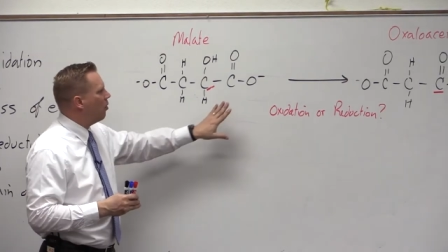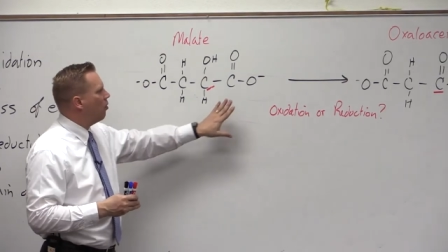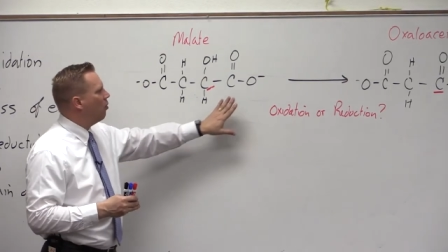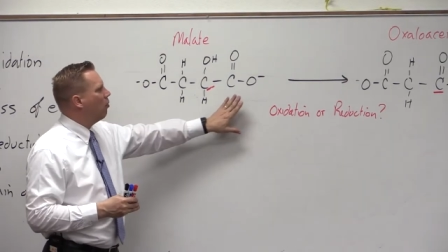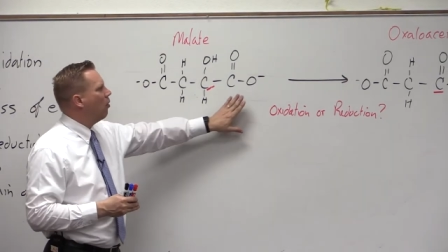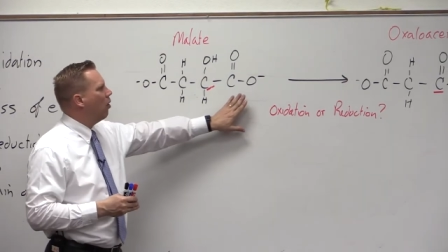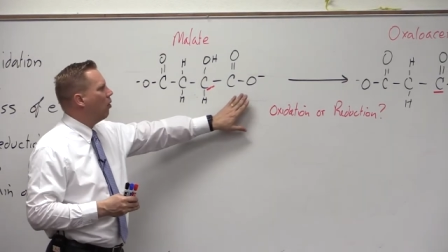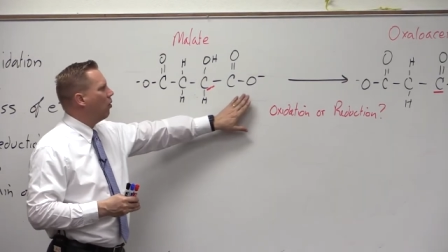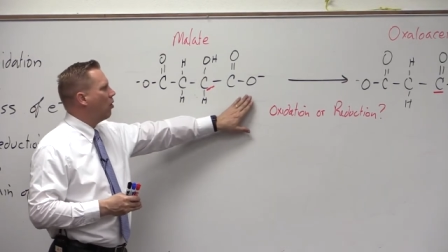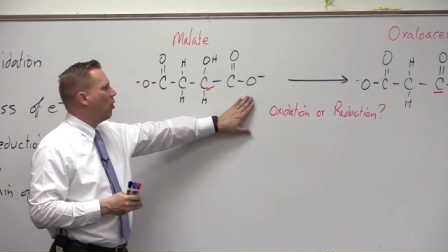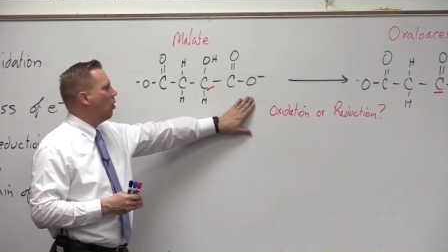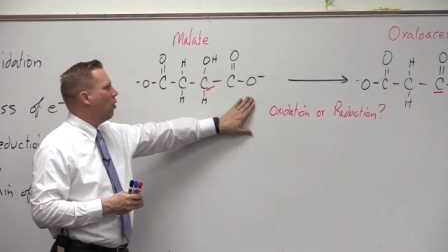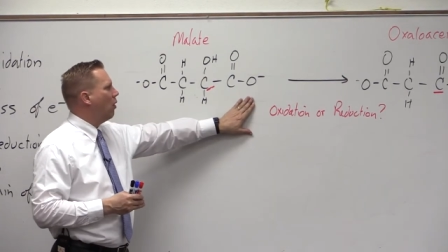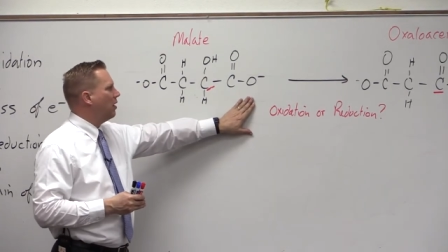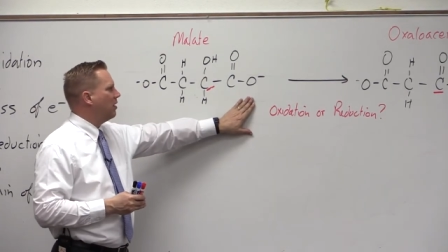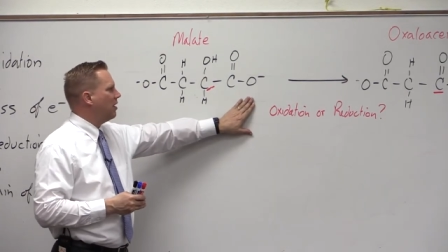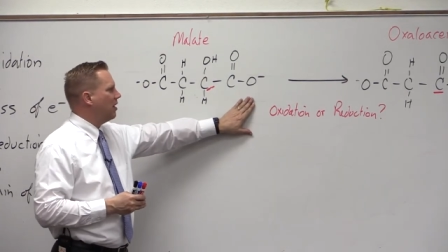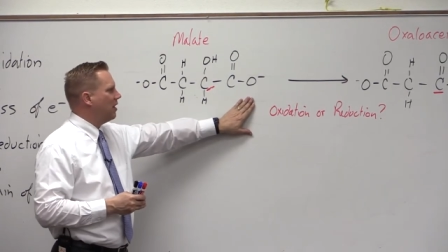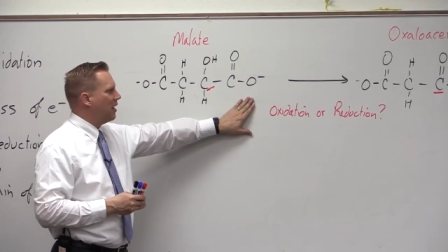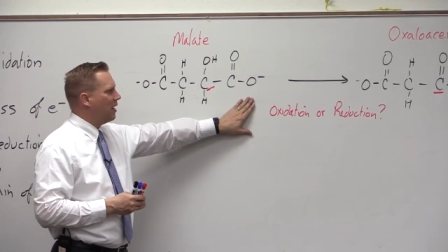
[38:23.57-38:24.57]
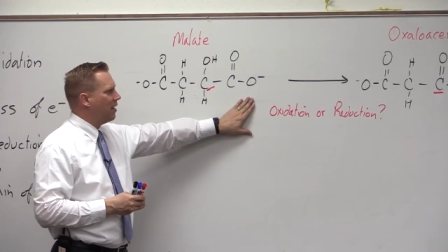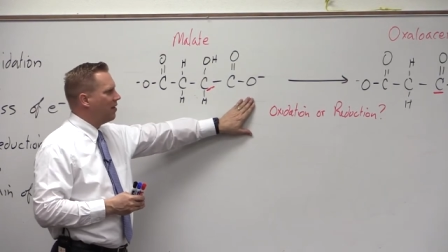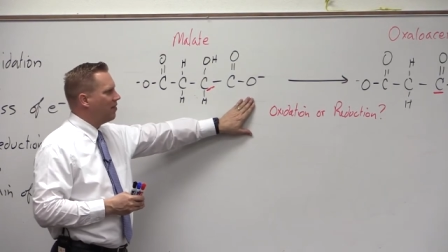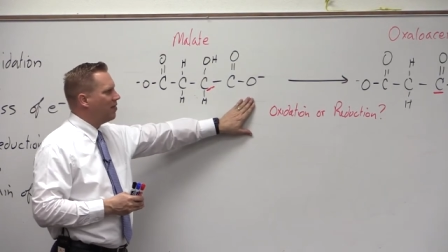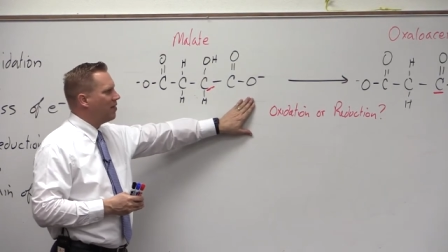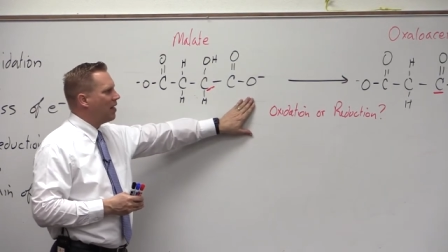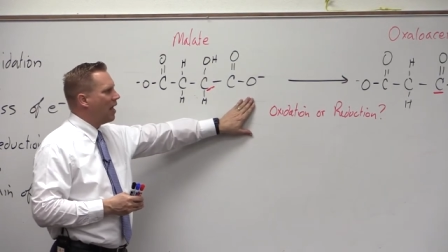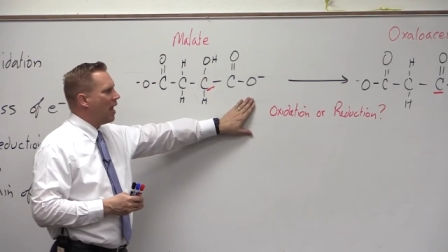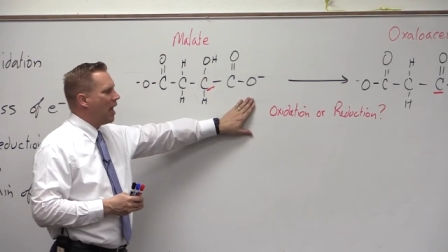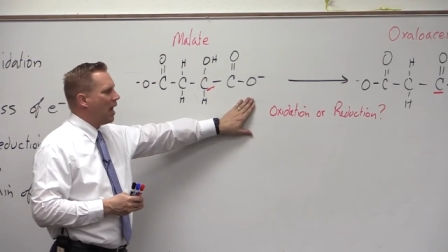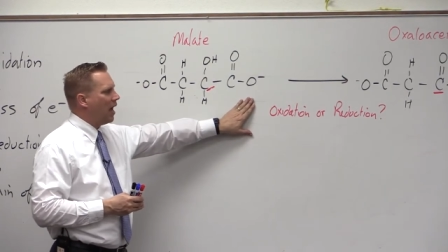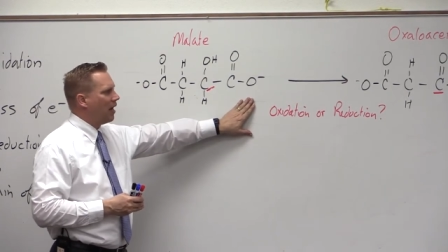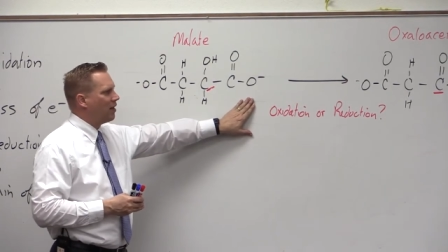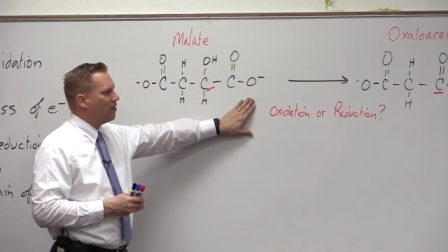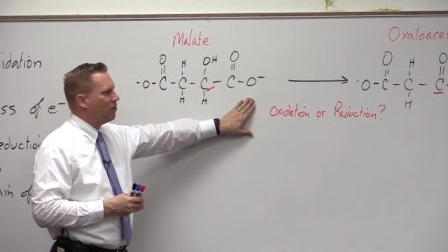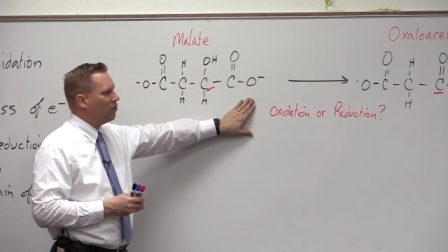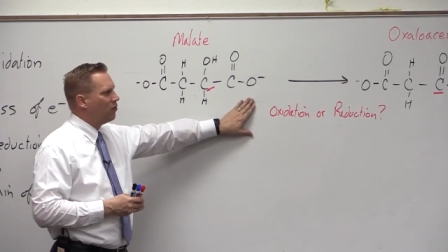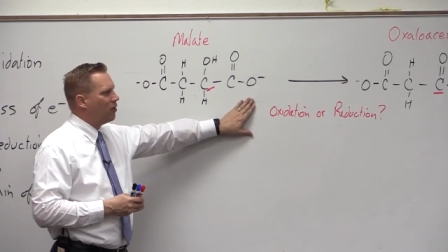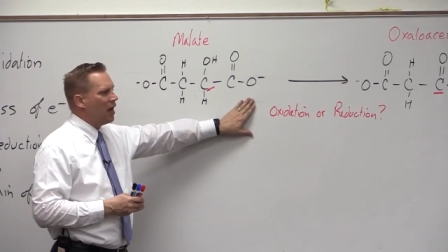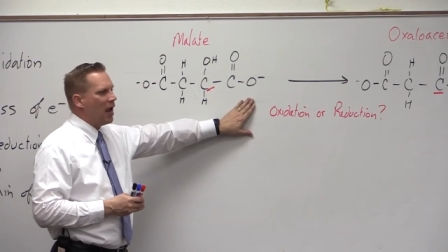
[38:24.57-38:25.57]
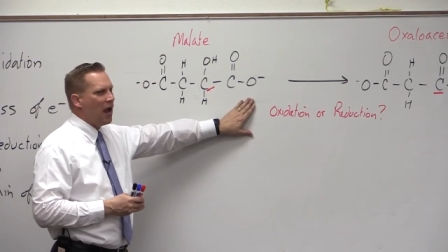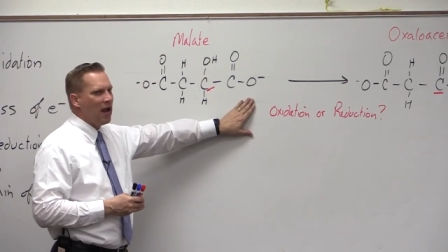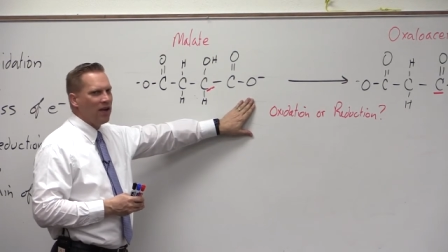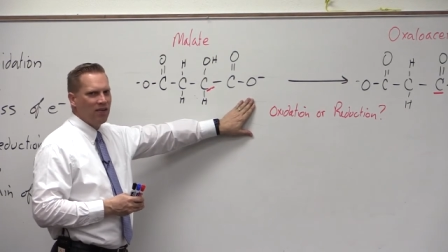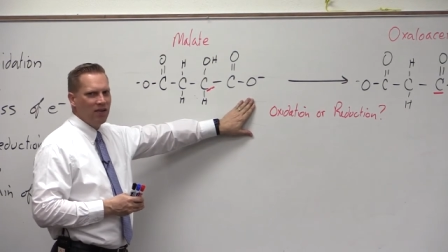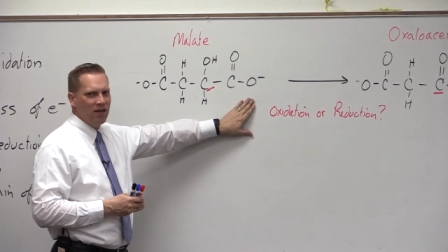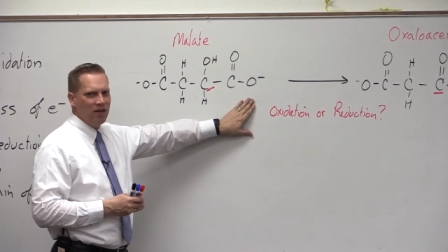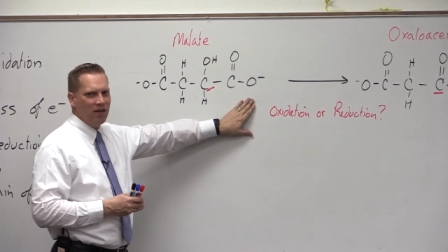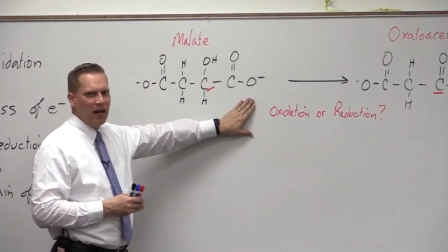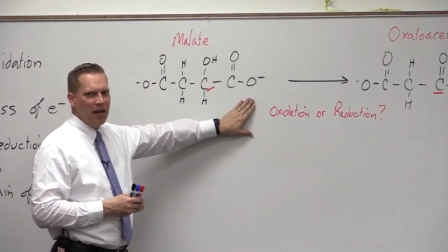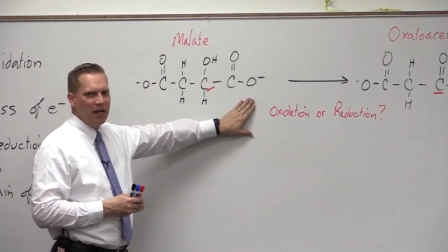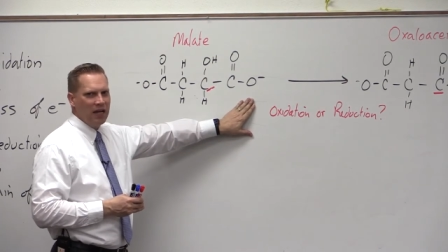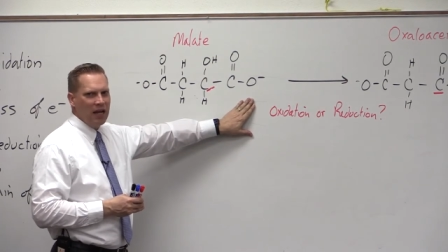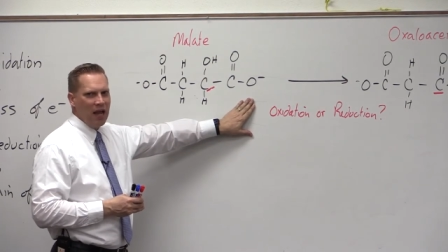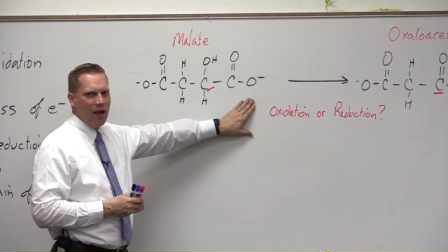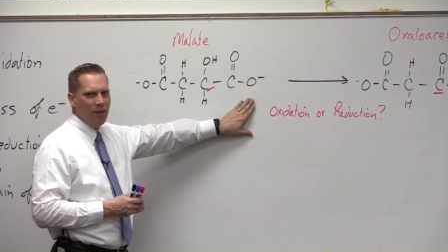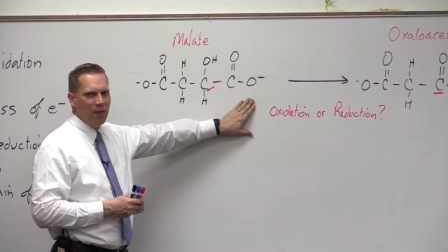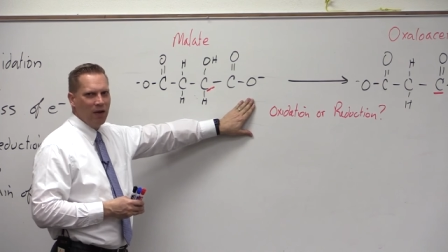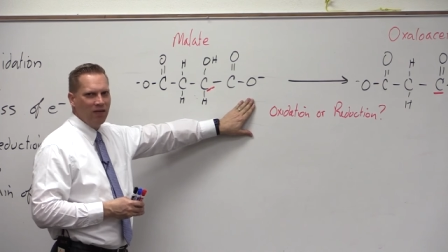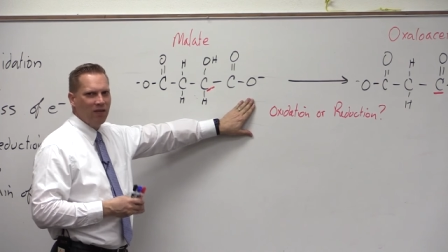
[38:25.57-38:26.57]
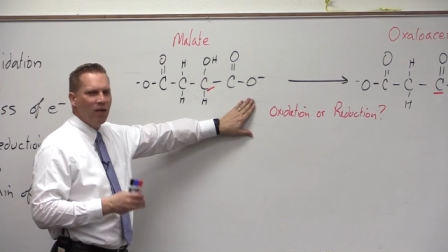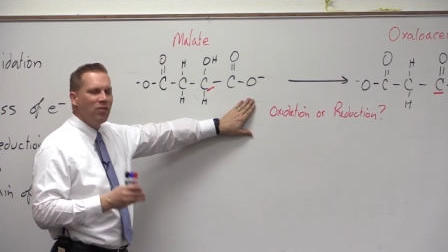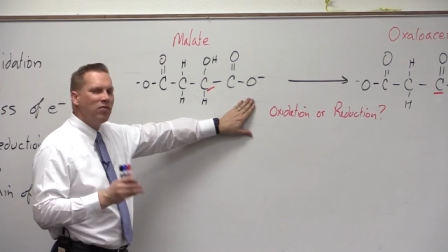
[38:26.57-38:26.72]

we won't go into the exact reaction dynamics.